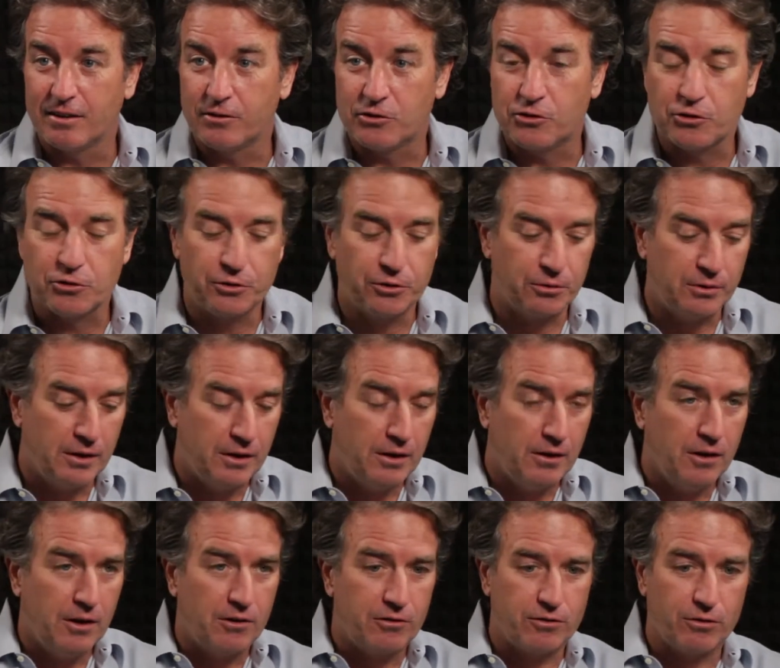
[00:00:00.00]
It's true.
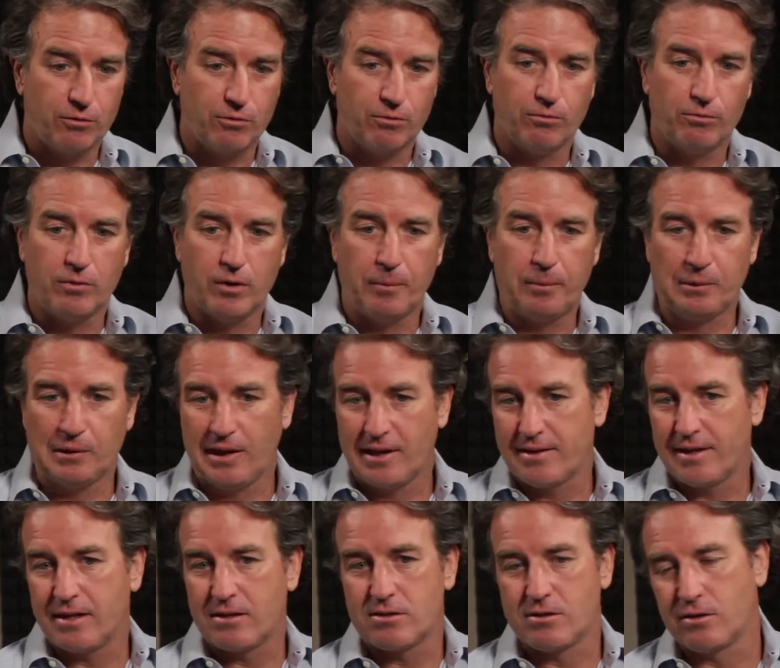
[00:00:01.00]
So apply
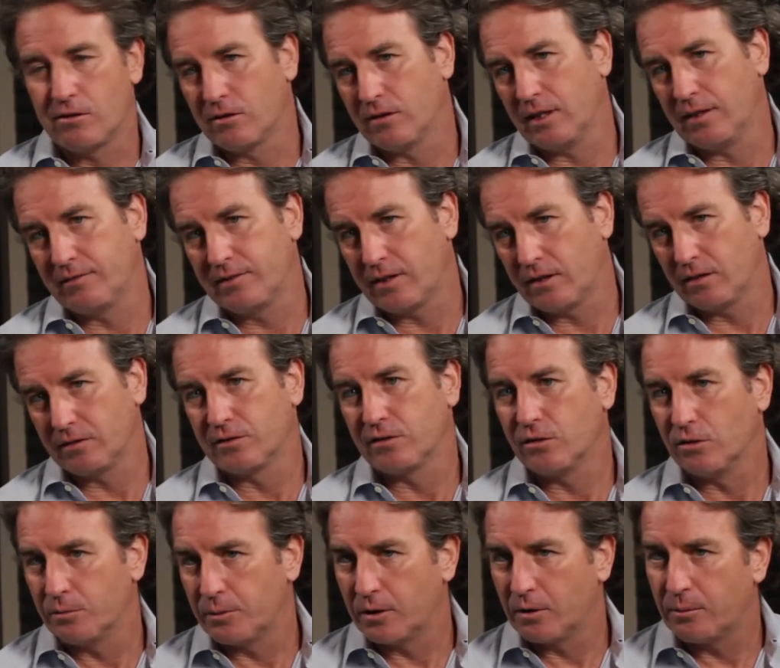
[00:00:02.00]
that to your life. Tell us a
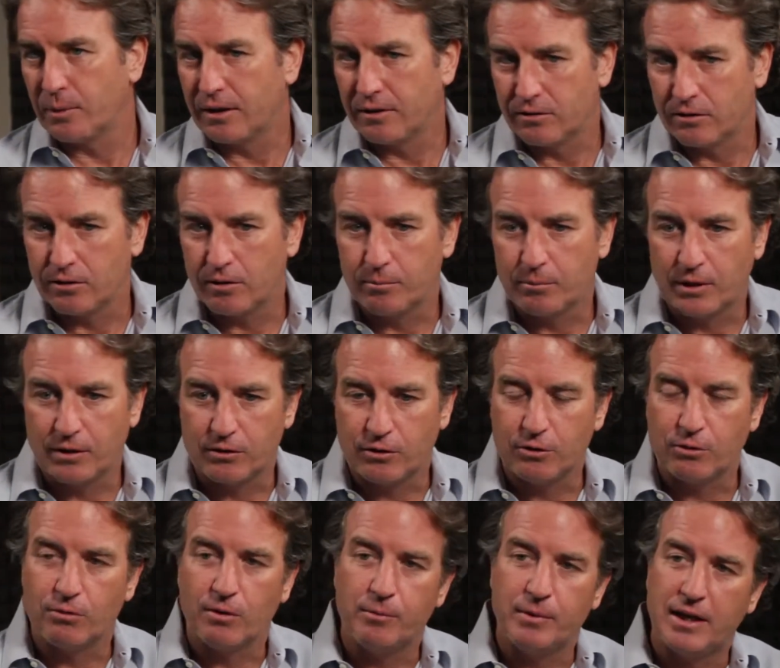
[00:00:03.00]
little bit about
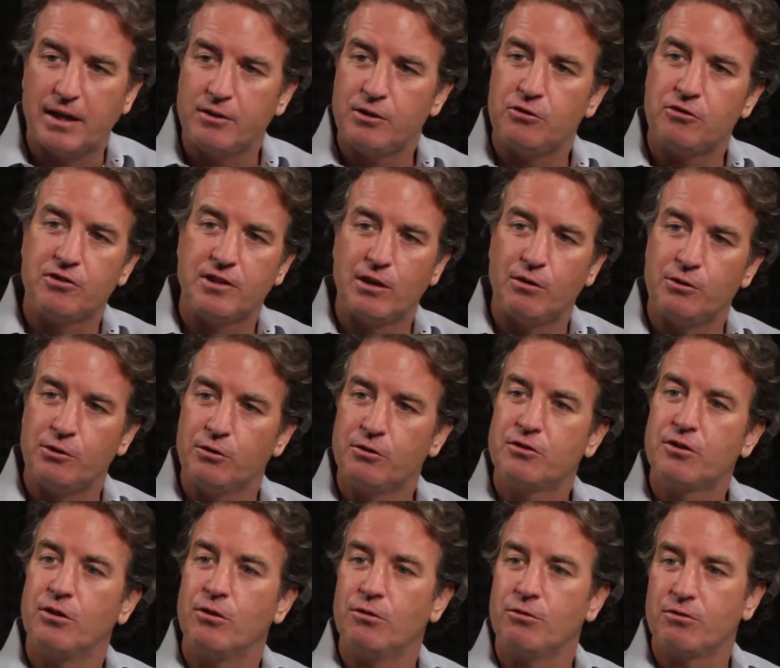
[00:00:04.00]
you. I mean, how do you stay on your
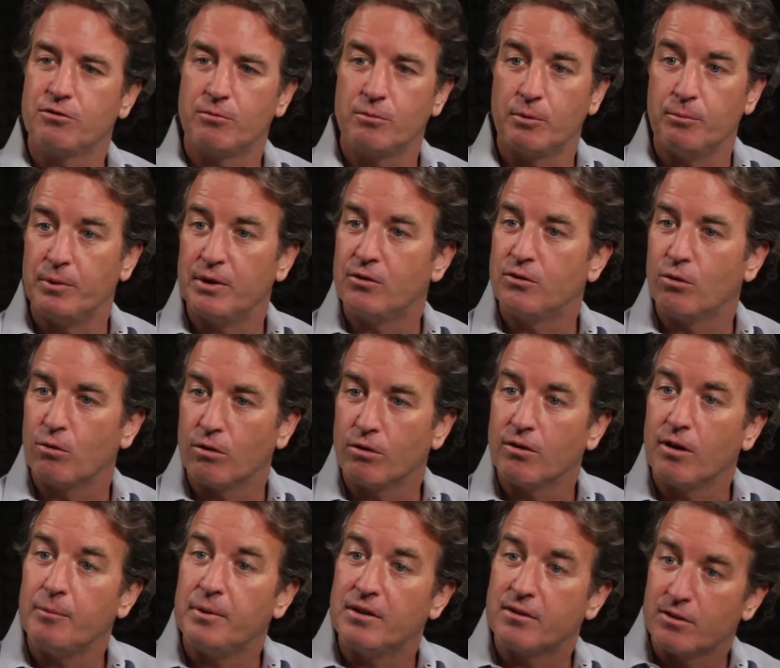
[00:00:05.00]
toes from a
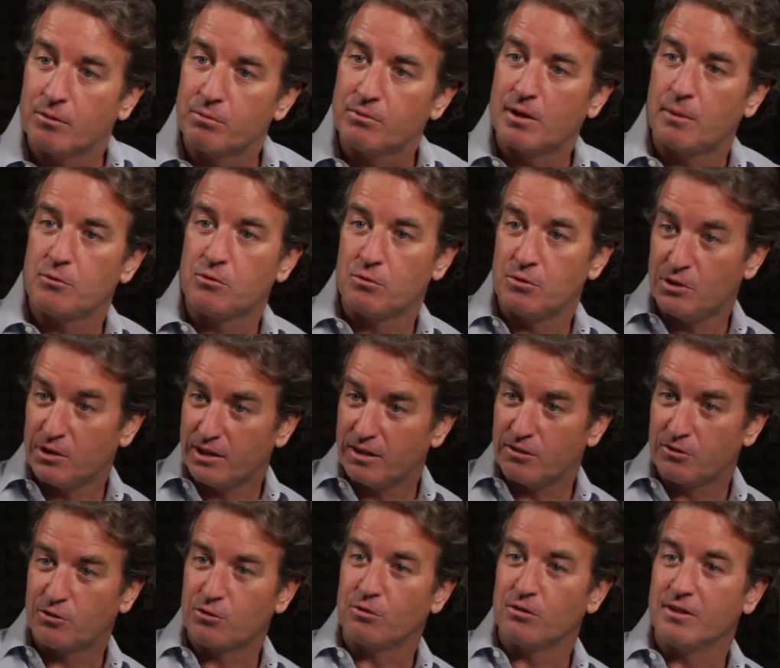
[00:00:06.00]
mentor? I mean, sometimes when you
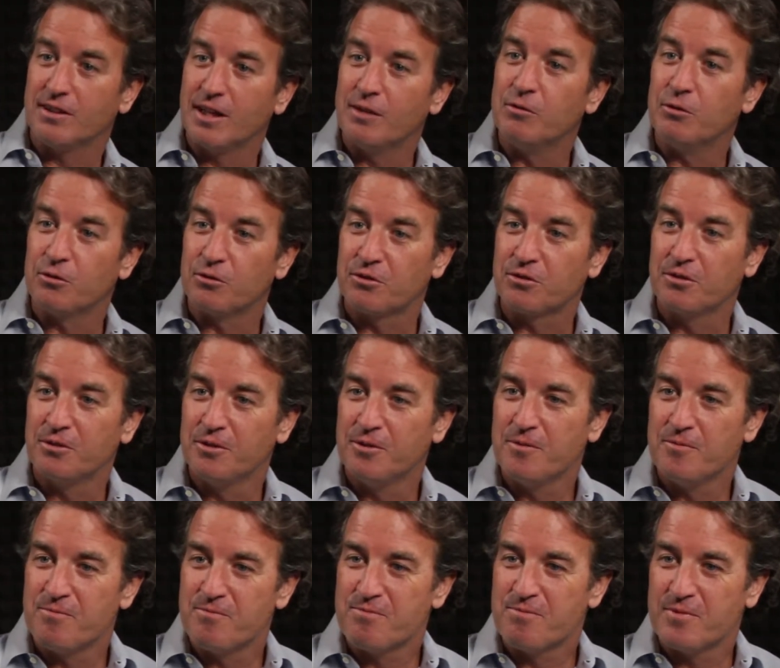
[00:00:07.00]
get certain levels,
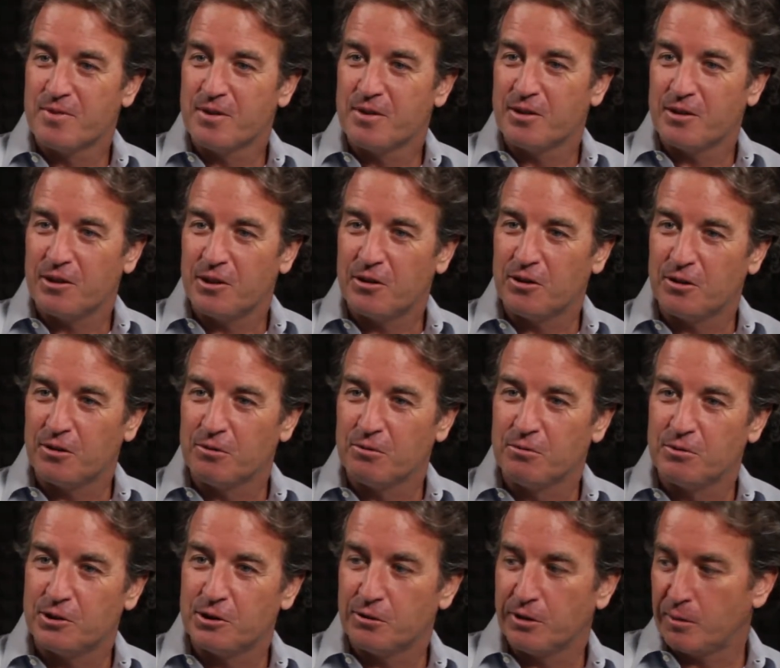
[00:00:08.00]

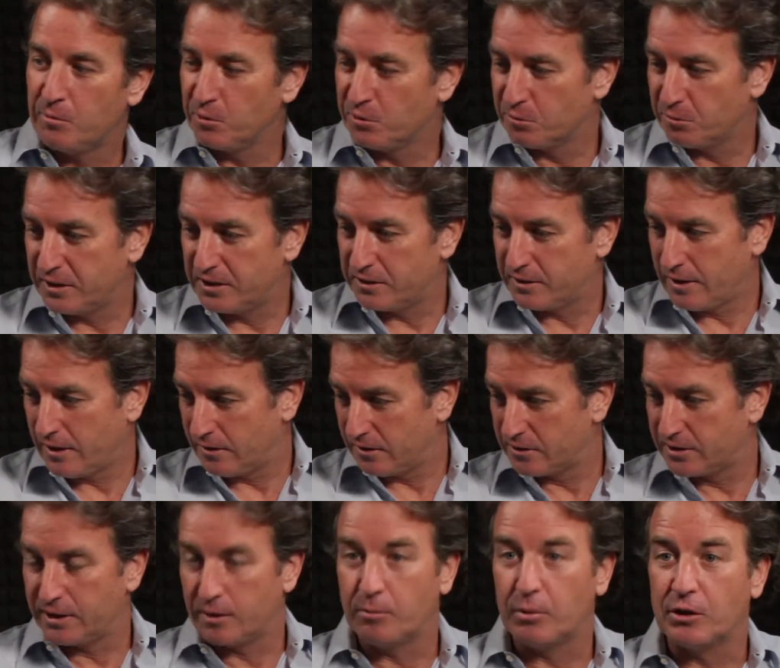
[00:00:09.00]
you're able to reach down
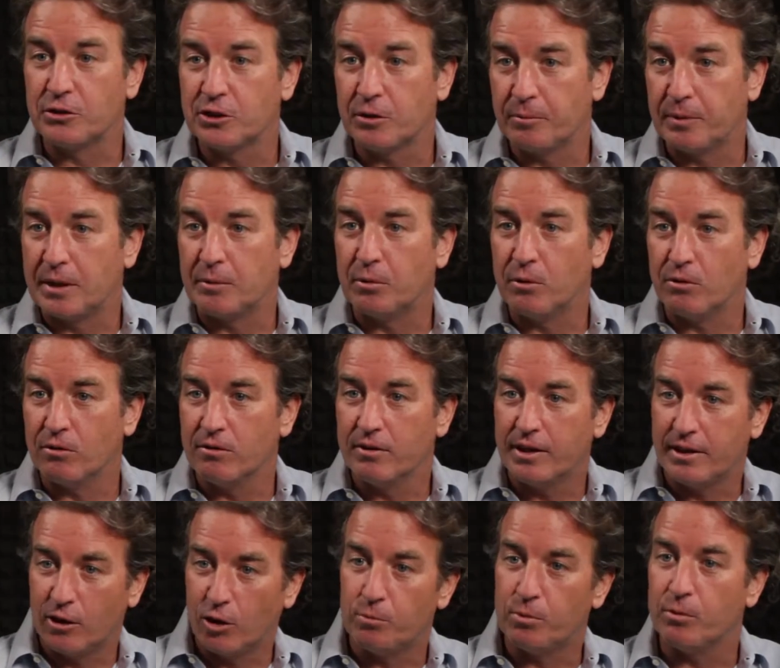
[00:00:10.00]
and see a bunch of people
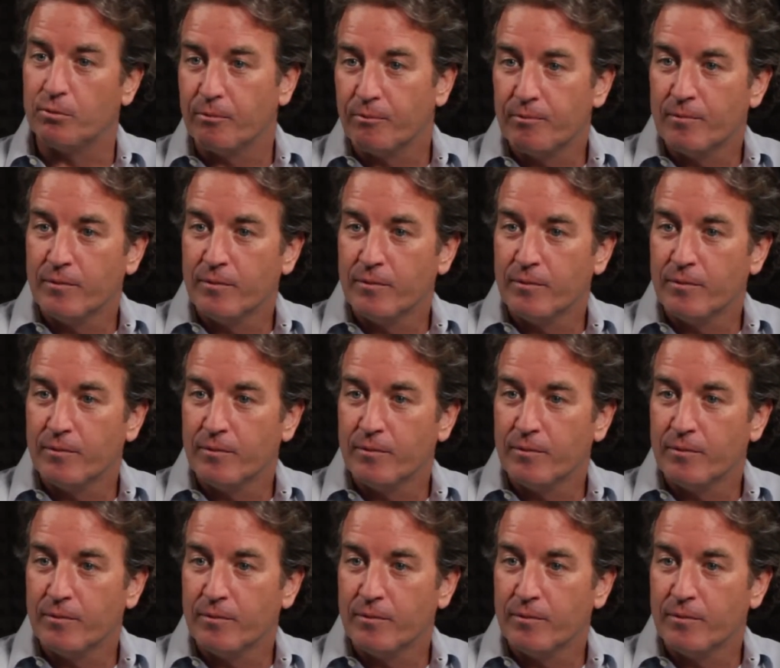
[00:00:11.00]
and help them.